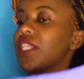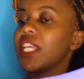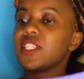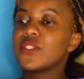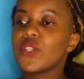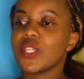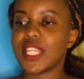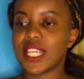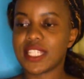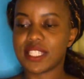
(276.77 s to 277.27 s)

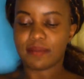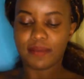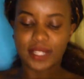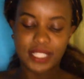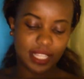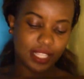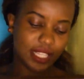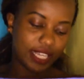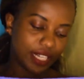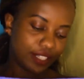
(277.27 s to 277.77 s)
So it doesn't
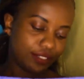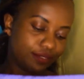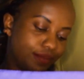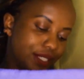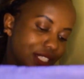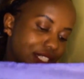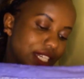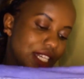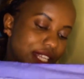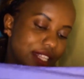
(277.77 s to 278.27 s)
matter the color of
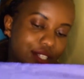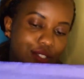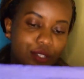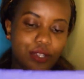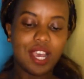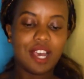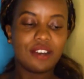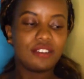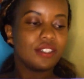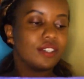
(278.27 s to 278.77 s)
bandana that you
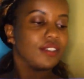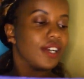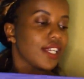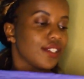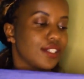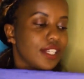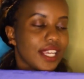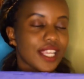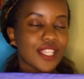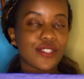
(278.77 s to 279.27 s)
have, as
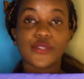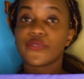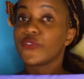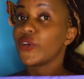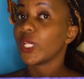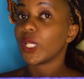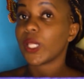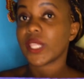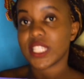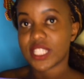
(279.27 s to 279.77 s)
long as you
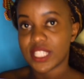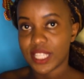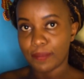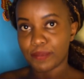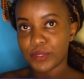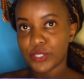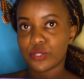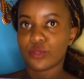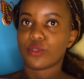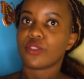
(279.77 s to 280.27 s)
follow the
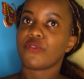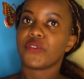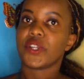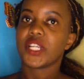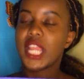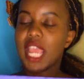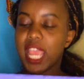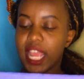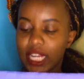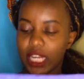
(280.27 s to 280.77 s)
steps to the
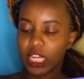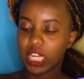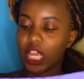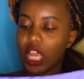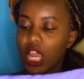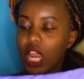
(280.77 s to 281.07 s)
very end.